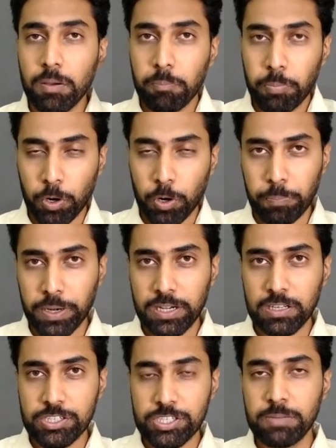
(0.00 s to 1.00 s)

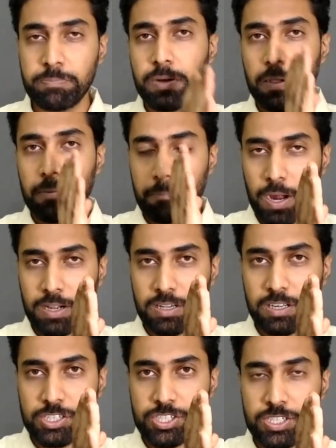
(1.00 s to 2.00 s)
proprietorship,
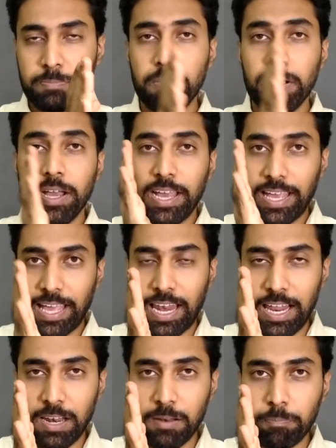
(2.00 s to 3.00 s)
partnership,
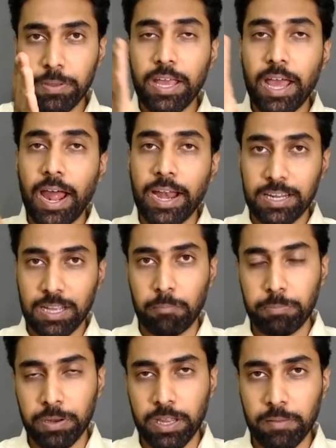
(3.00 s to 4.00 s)
LLP and
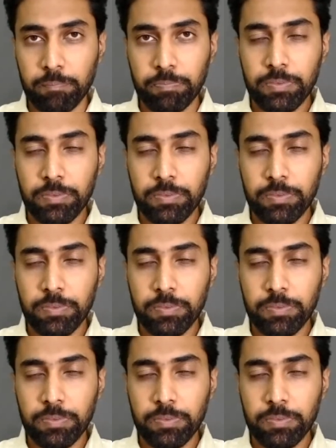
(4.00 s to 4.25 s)
company.